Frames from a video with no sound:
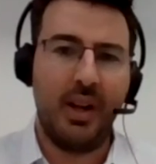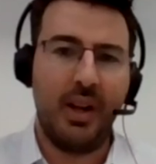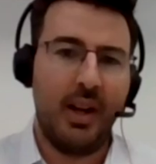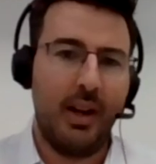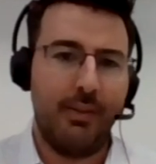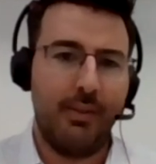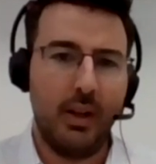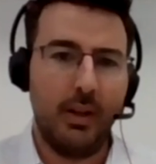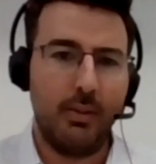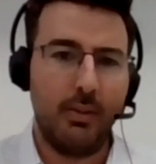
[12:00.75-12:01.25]

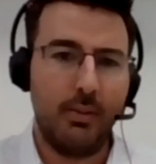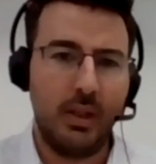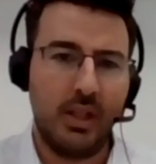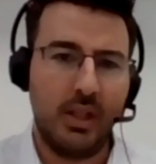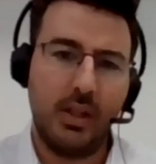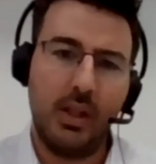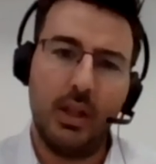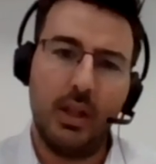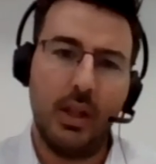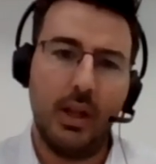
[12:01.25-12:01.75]
have
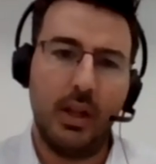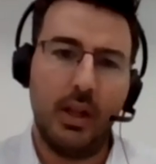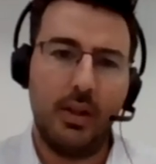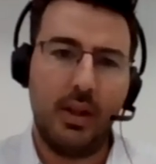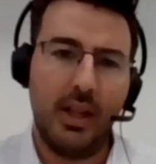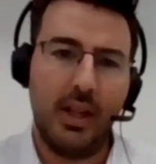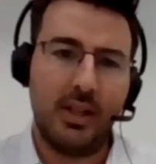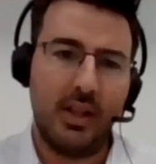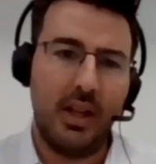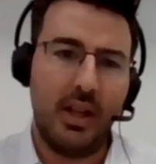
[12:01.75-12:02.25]

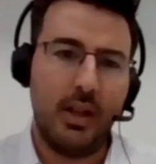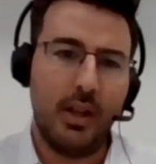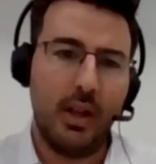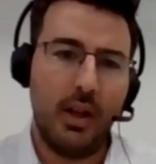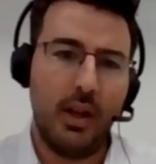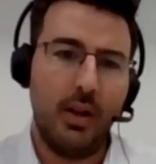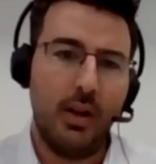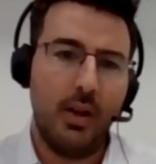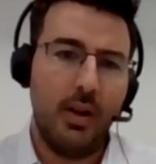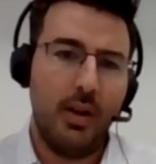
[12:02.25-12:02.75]
it's
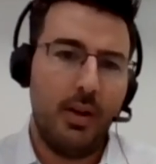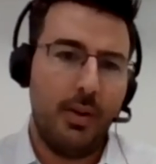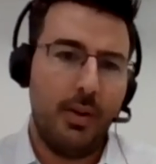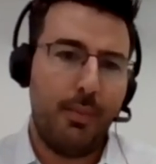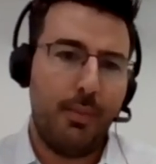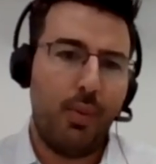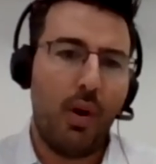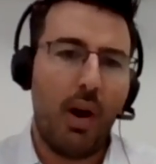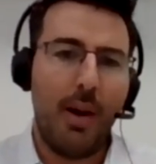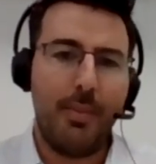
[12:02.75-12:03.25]
either
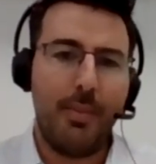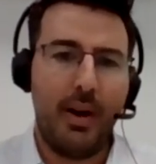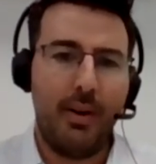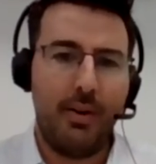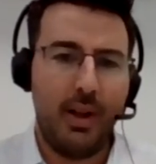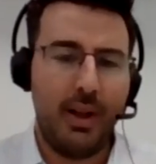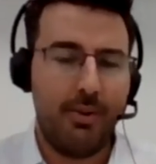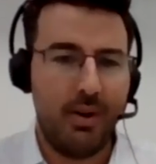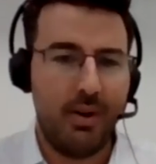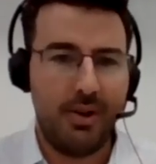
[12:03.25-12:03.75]

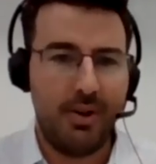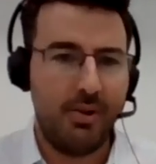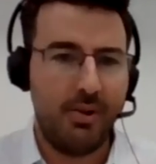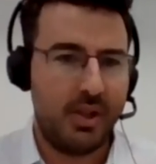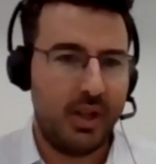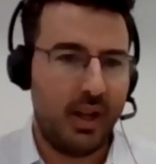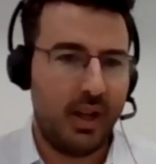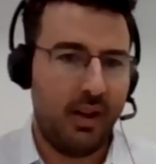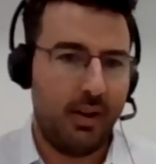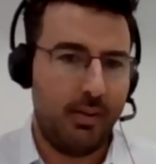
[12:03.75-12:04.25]
primarily
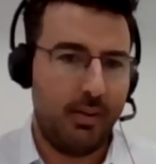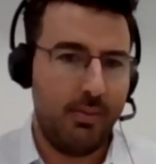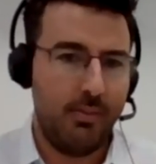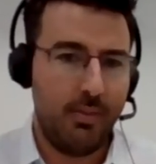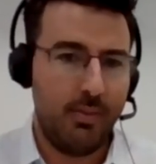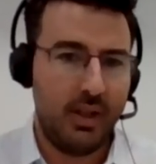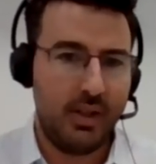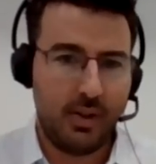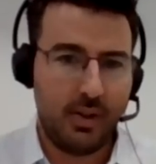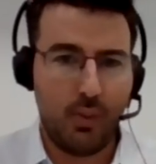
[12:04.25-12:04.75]
reducing
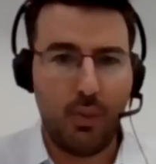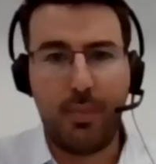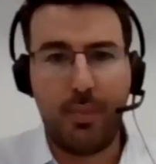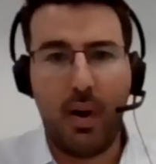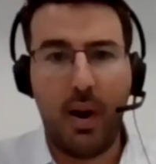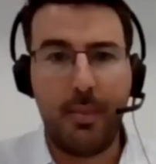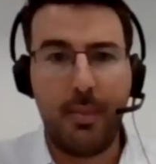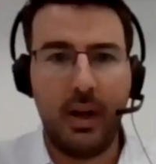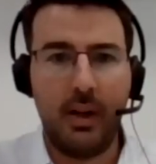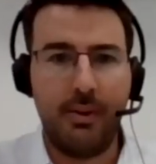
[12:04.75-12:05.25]
risk or
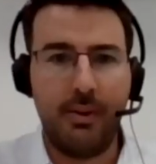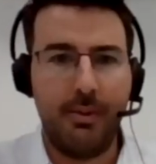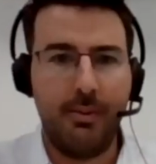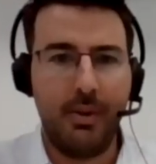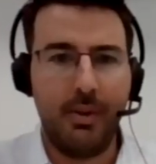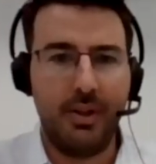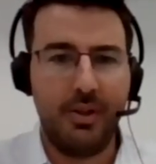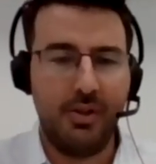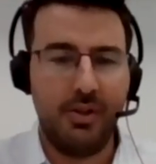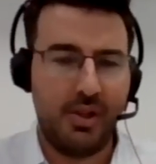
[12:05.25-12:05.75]
primarily
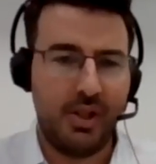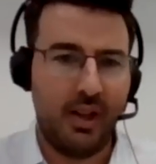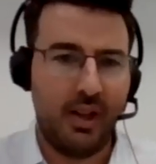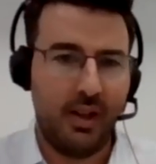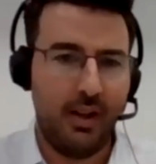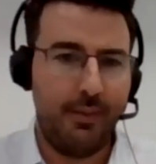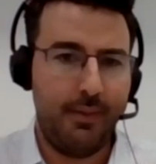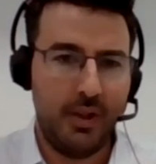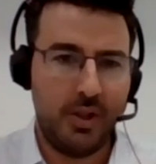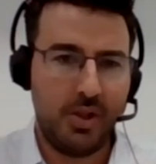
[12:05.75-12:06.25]
reducing
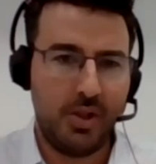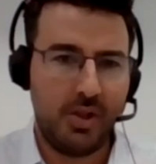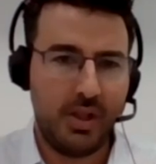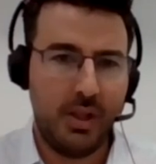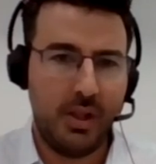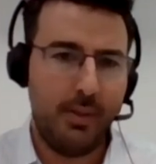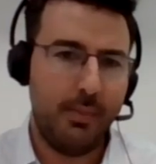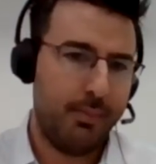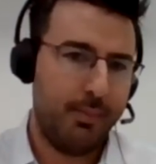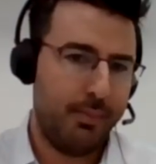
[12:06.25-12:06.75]

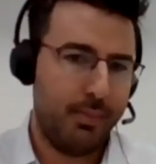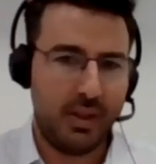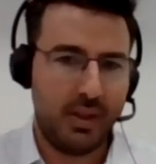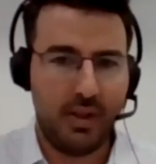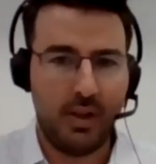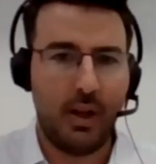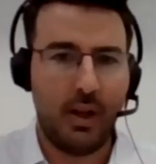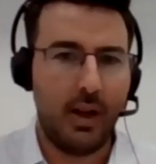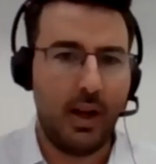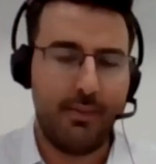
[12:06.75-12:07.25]
efficiency, but
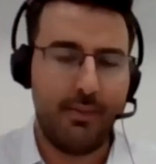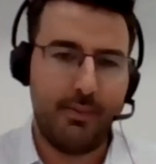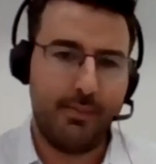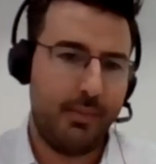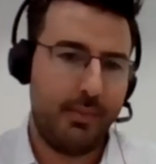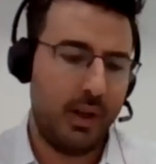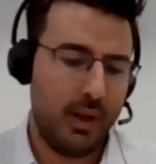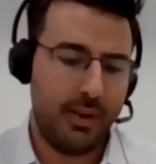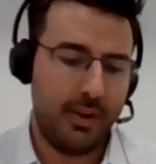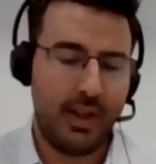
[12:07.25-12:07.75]
you can have,
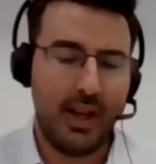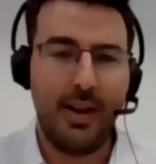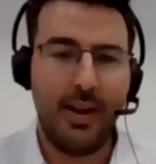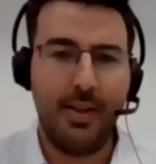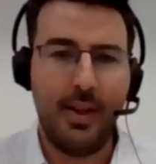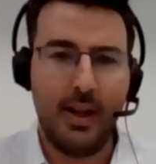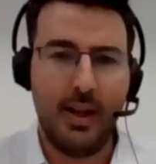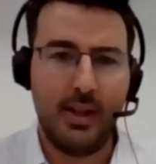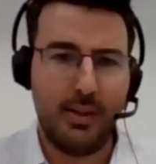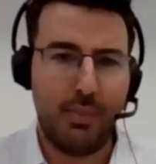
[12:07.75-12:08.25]
the
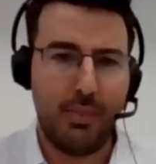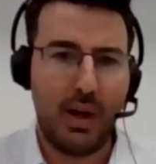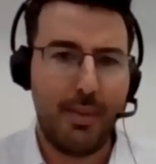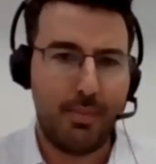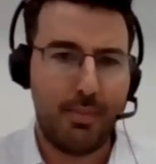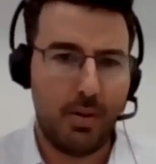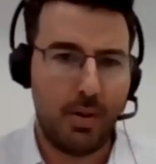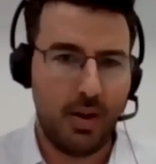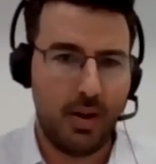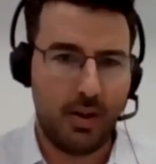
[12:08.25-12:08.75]
other as a
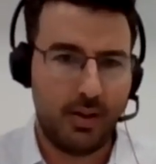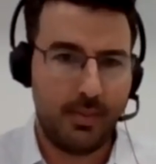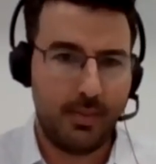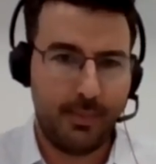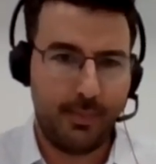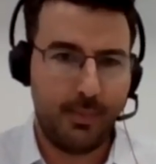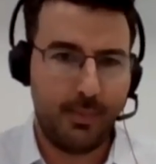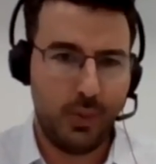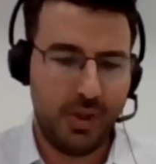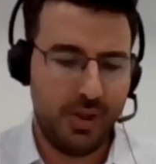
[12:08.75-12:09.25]
byproduct,
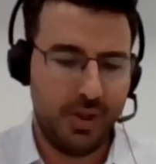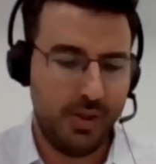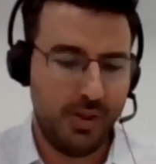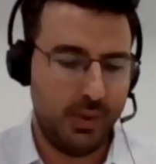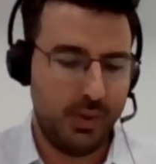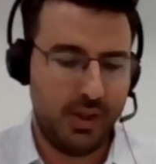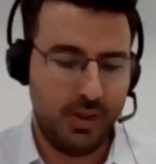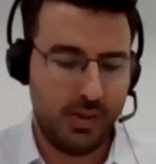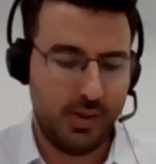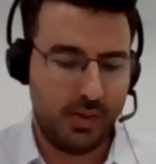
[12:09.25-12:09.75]

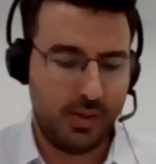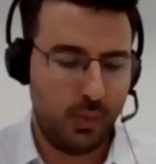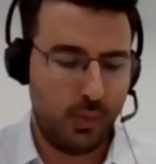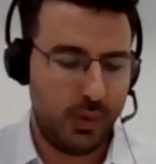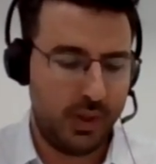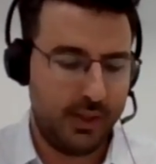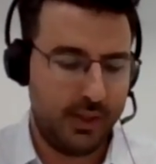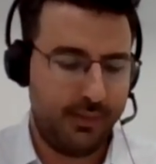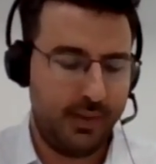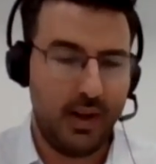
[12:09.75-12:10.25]
which
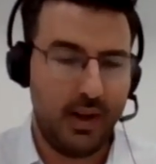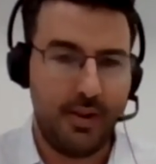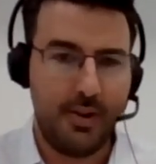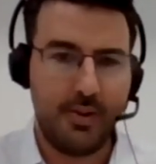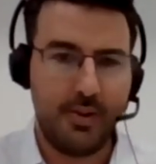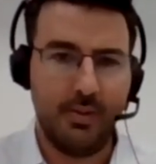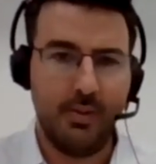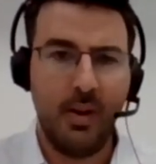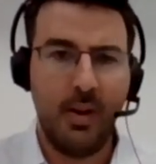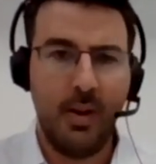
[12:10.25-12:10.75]
is fairly usual.